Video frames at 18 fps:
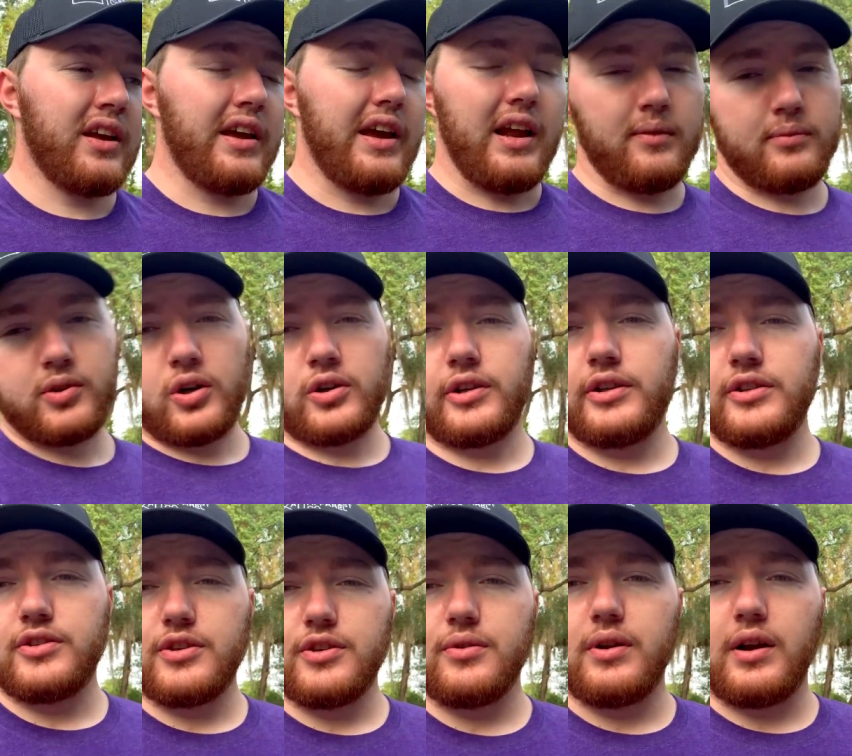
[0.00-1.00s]
And I'm turning
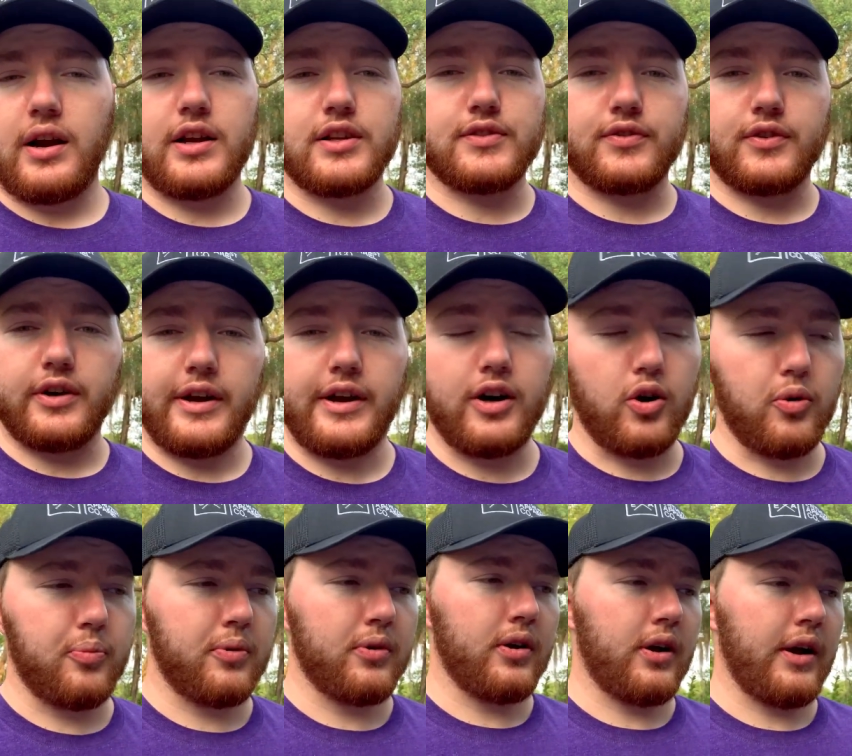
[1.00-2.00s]
to you guys for help.
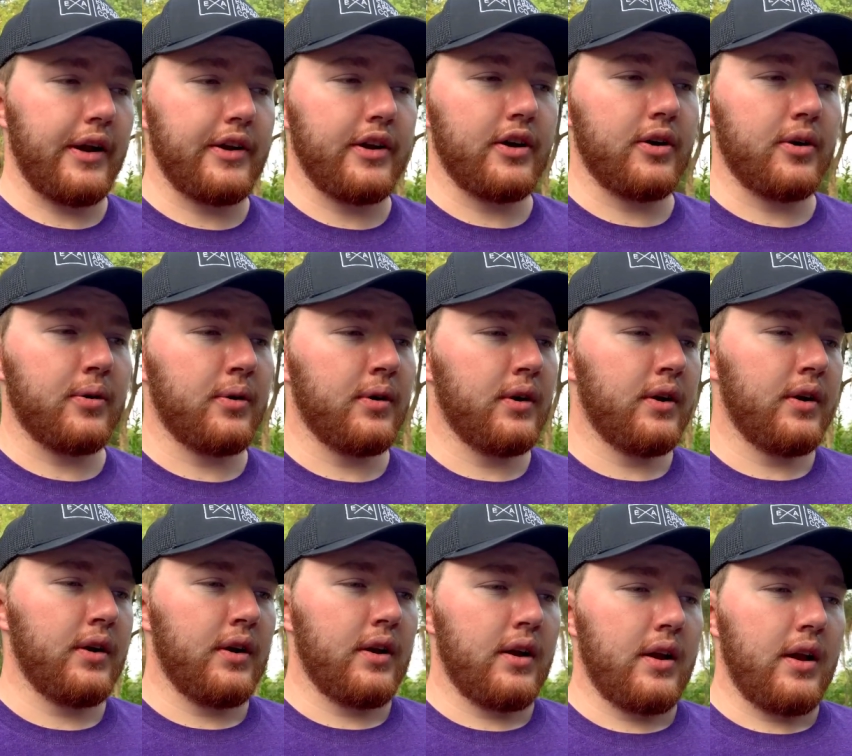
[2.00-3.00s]
I know
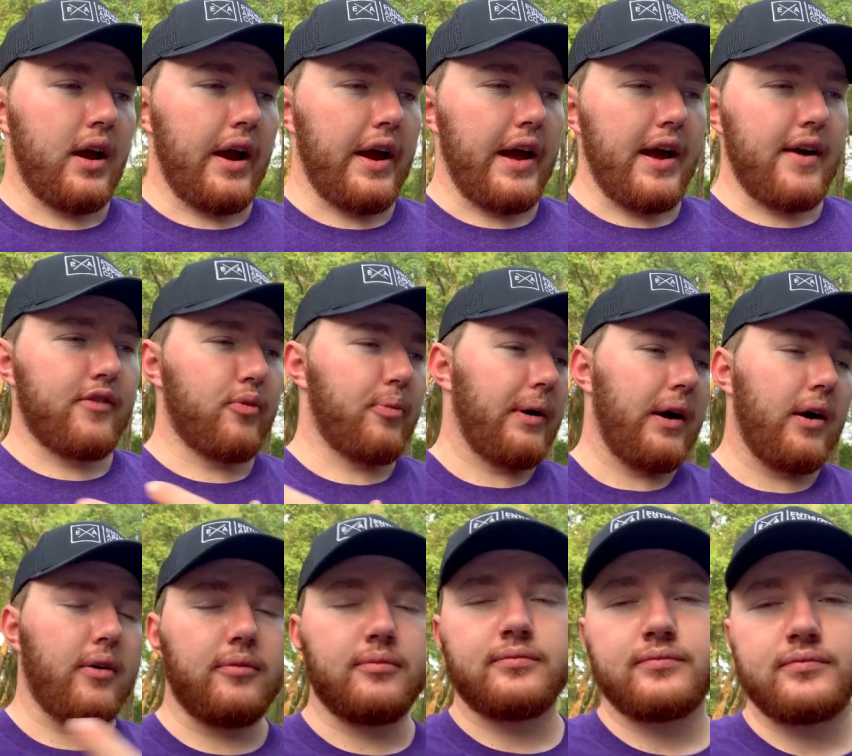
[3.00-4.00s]
I have
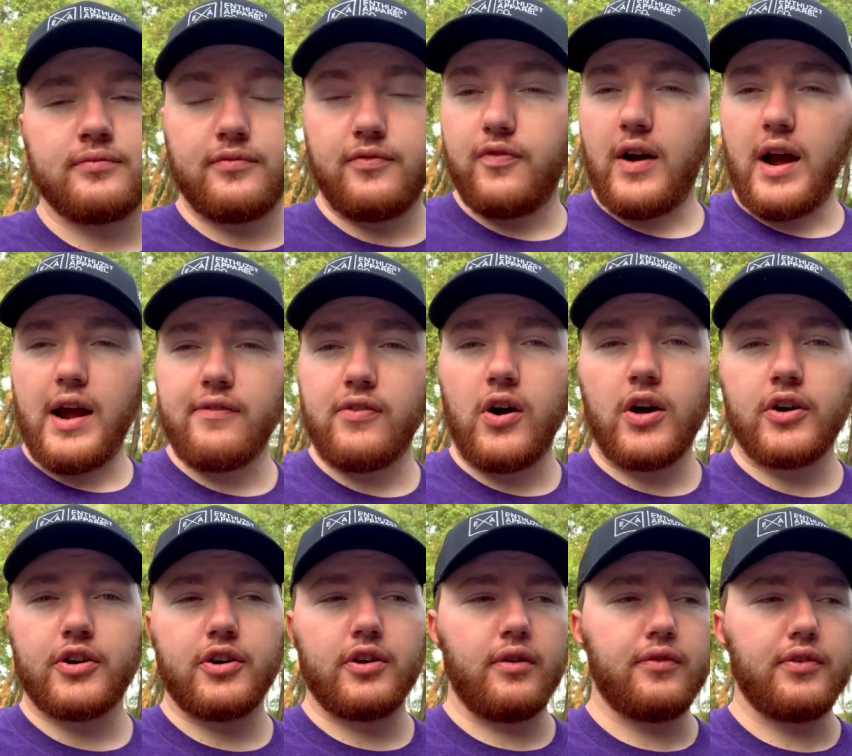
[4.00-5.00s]
about five
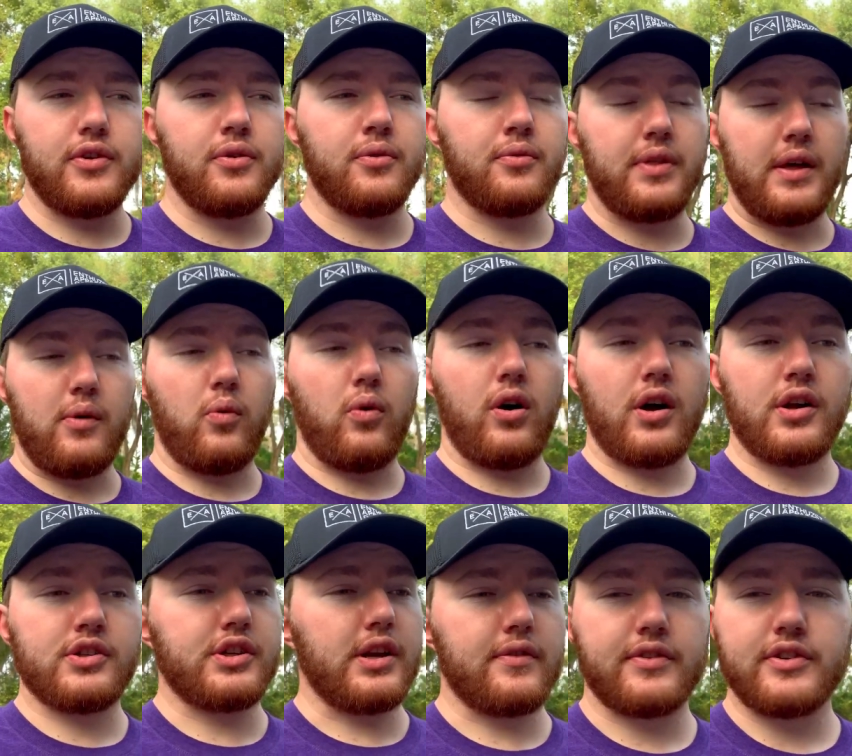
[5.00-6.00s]
hundred of you that
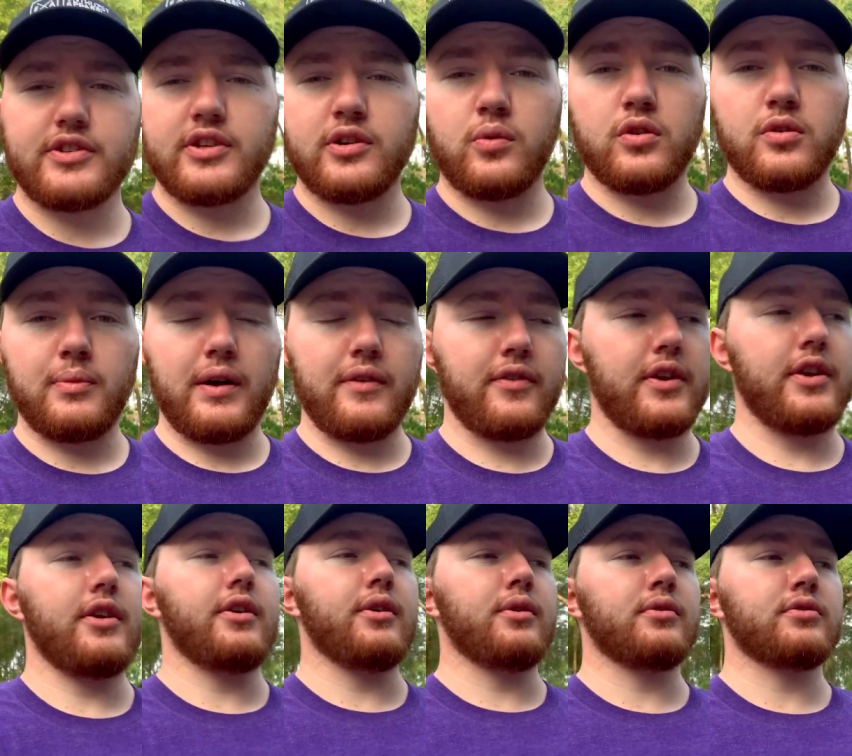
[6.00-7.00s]
watch every single one of my
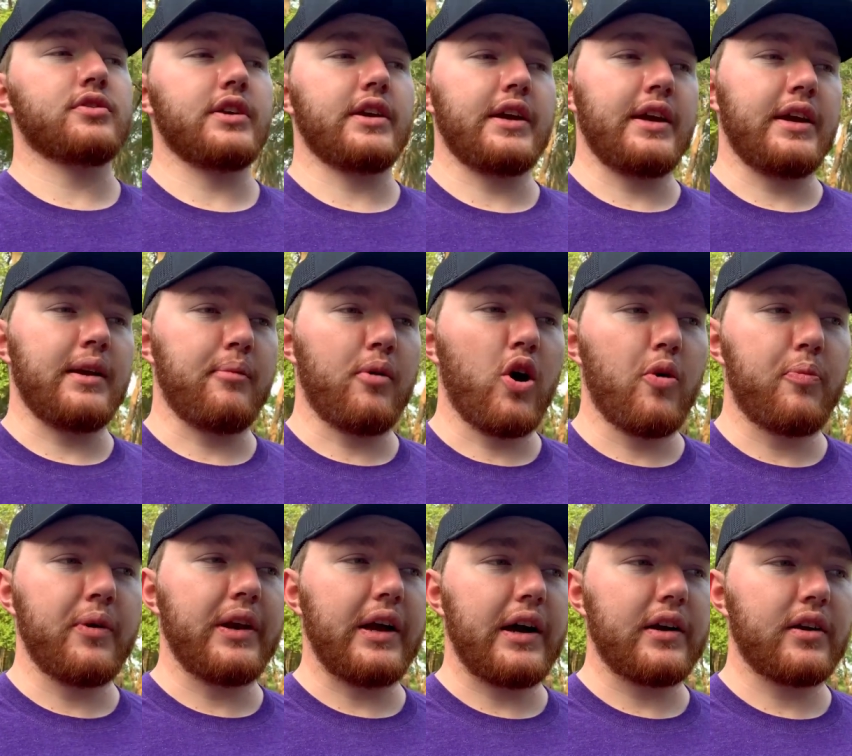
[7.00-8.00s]
videos, and I'm
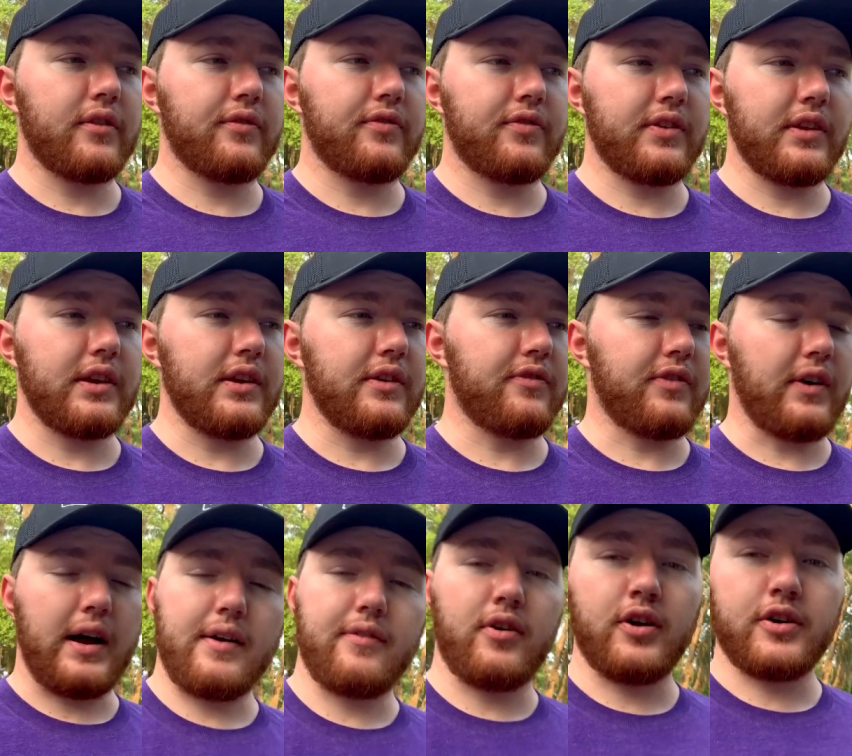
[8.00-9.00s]
hoping out of the
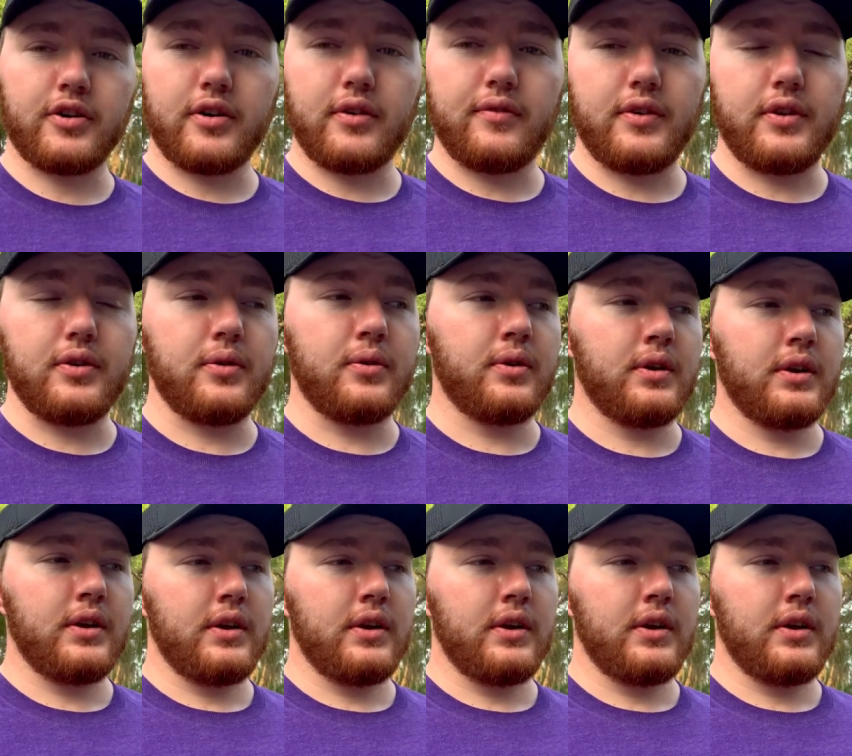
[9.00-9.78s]
five hundred of you,